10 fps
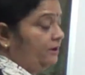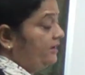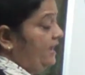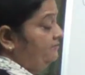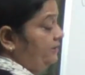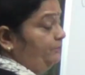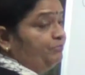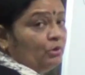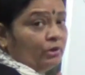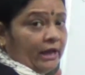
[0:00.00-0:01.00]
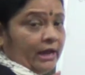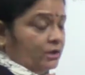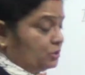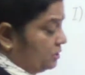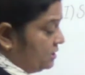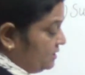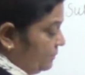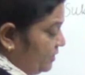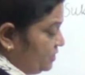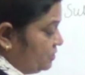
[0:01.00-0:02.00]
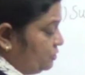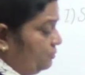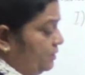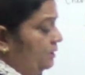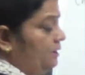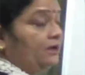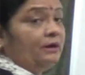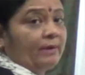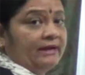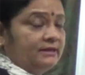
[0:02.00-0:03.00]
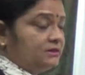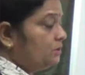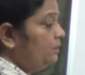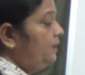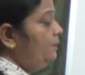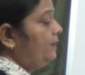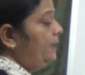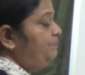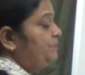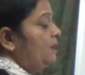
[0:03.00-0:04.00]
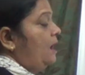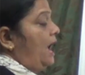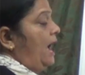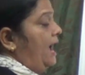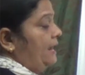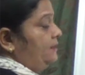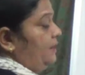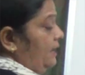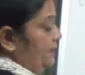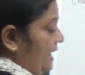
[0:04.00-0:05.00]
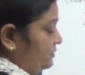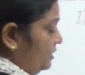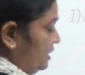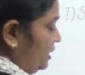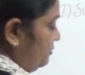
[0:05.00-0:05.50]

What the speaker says: Kelvin. Okay, so this temperature should be nearby this only. Okay, and naturally here